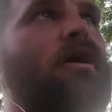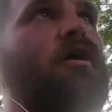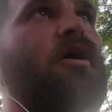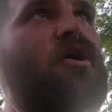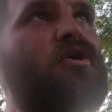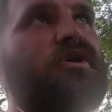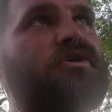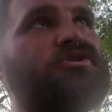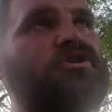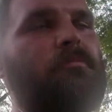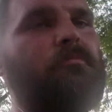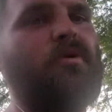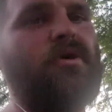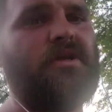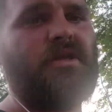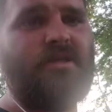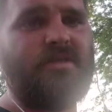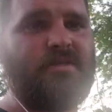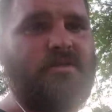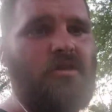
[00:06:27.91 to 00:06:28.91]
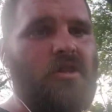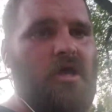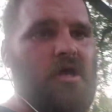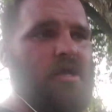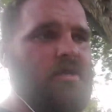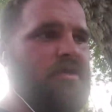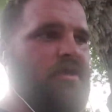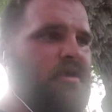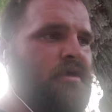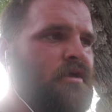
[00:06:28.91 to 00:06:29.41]
I'll jump on his
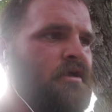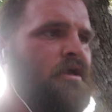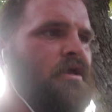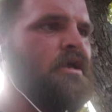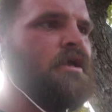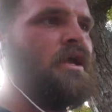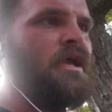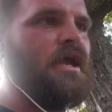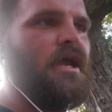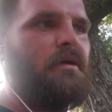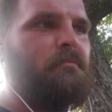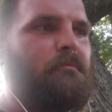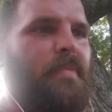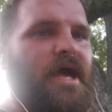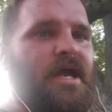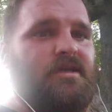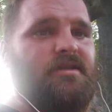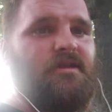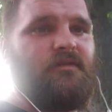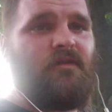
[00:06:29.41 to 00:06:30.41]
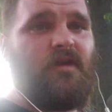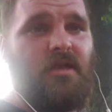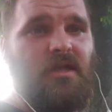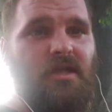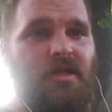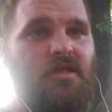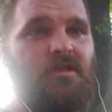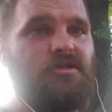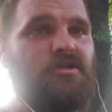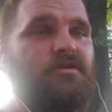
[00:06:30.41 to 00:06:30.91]
clock and back the thing
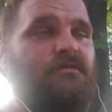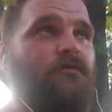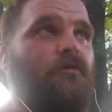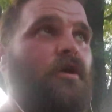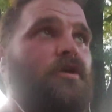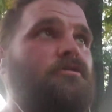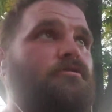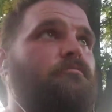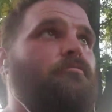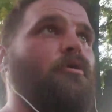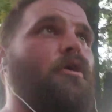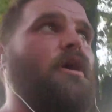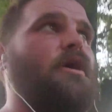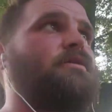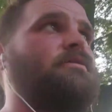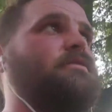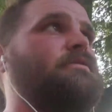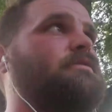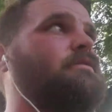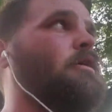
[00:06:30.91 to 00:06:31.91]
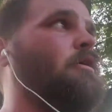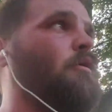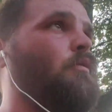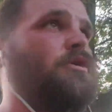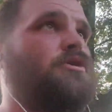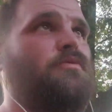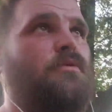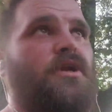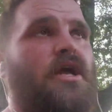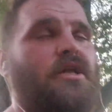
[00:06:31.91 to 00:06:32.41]
in just for extra practice,
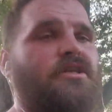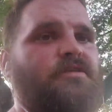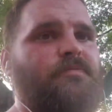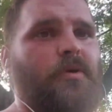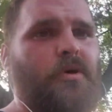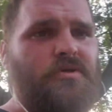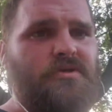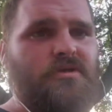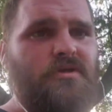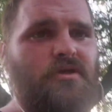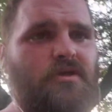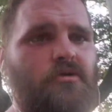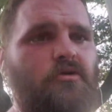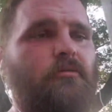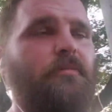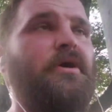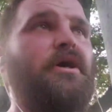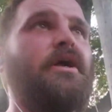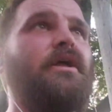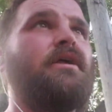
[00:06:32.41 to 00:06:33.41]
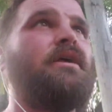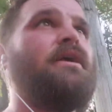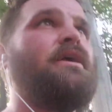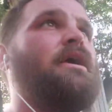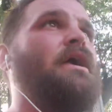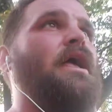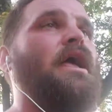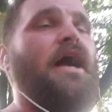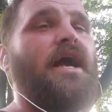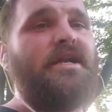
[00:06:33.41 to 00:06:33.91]
which we're not supposed to do, but
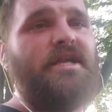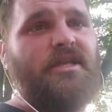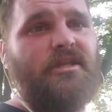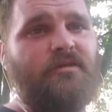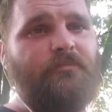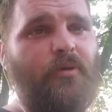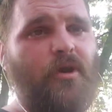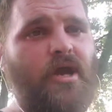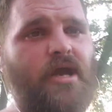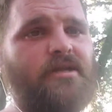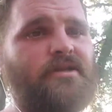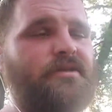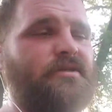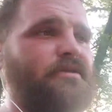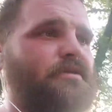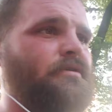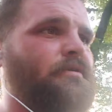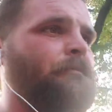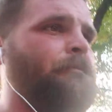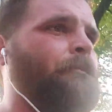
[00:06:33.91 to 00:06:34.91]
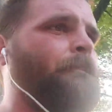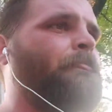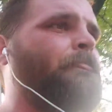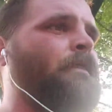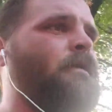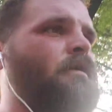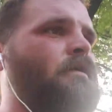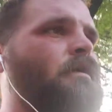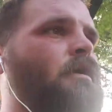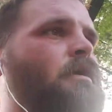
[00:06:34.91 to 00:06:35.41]
I need the practice.
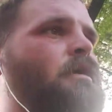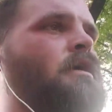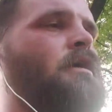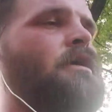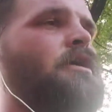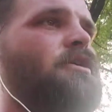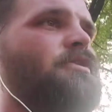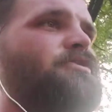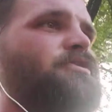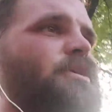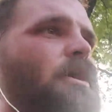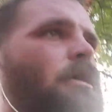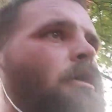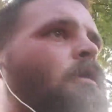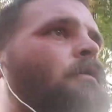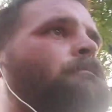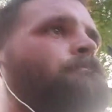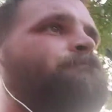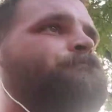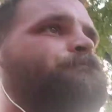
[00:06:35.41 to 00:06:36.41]
So